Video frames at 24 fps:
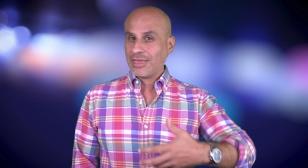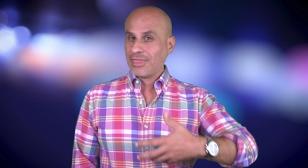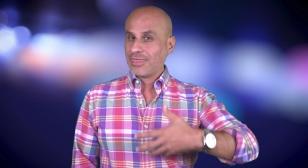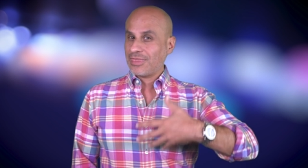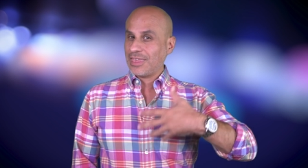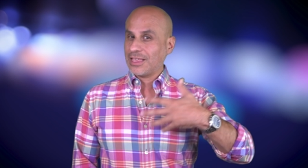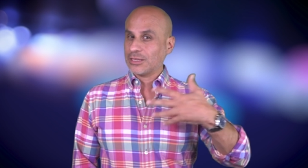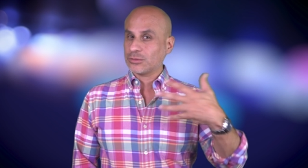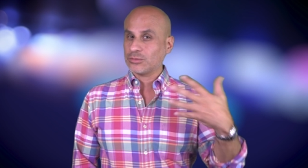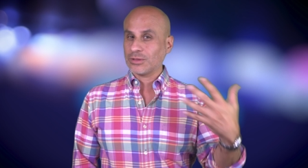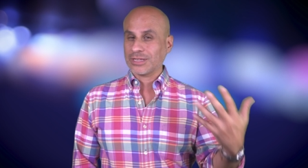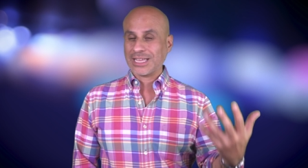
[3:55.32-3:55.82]

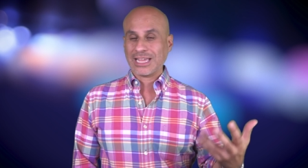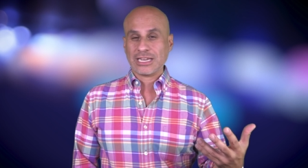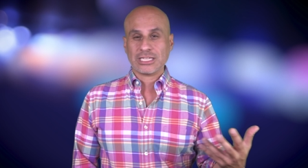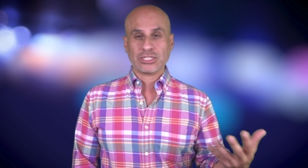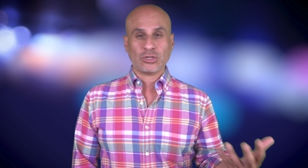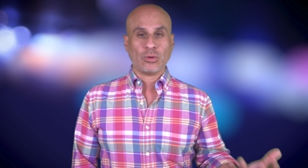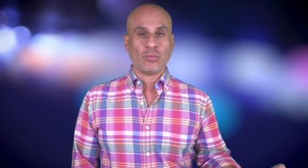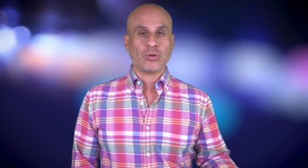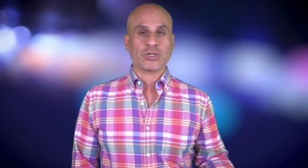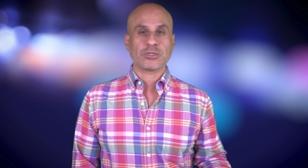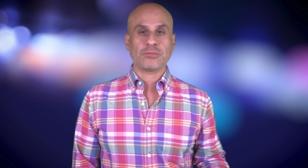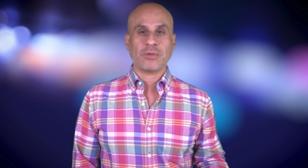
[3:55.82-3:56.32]
things will get
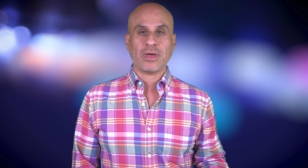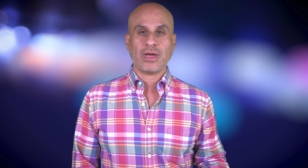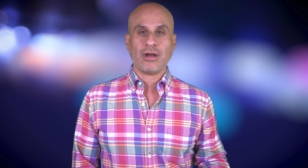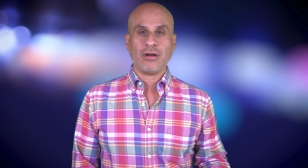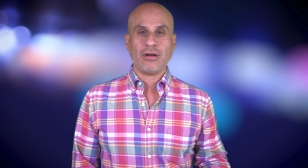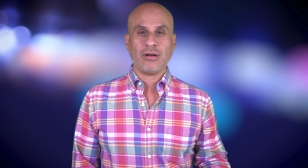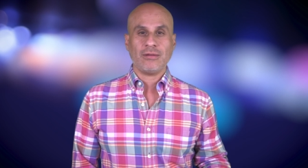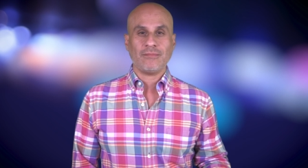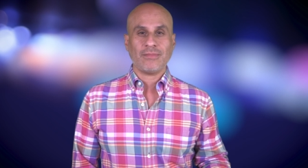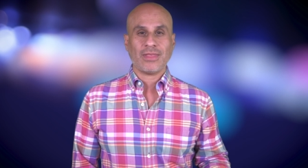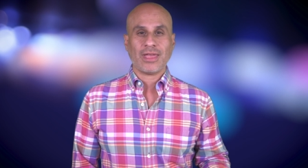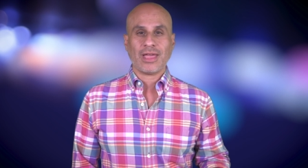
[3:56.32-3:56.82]
so much
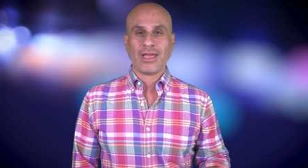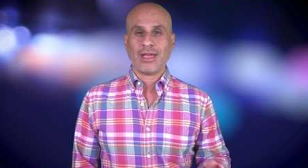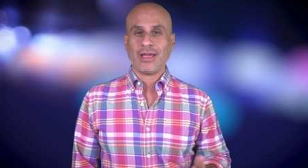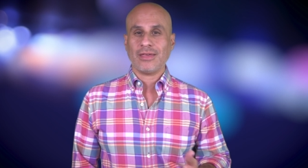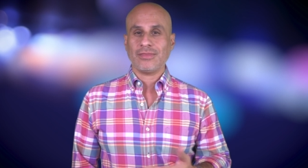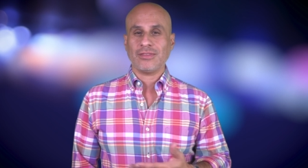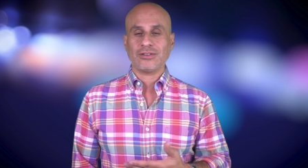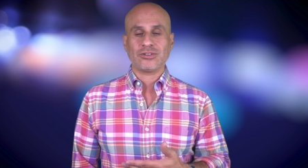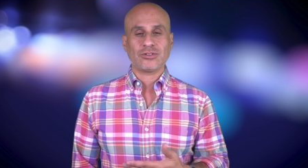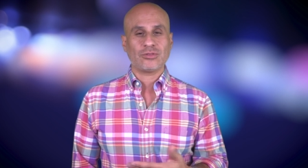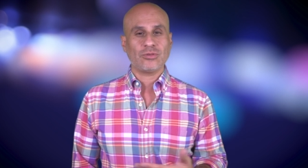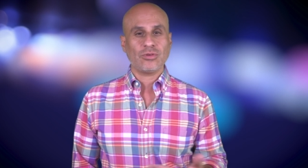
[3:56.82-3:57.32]
better.
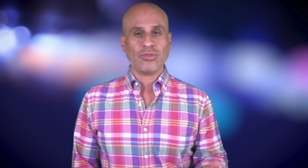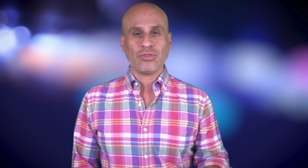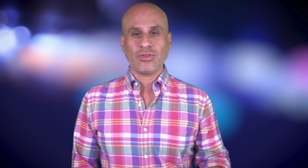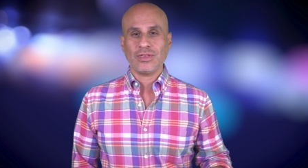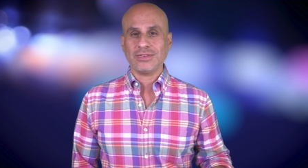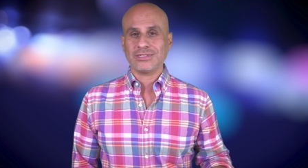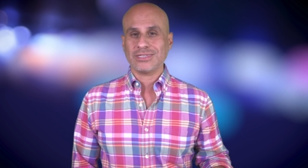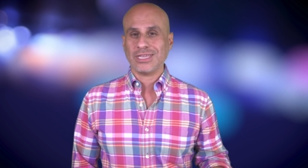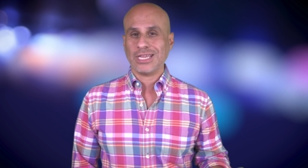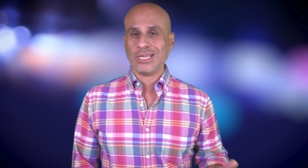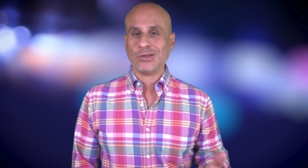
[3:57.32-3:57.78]
And the truth is,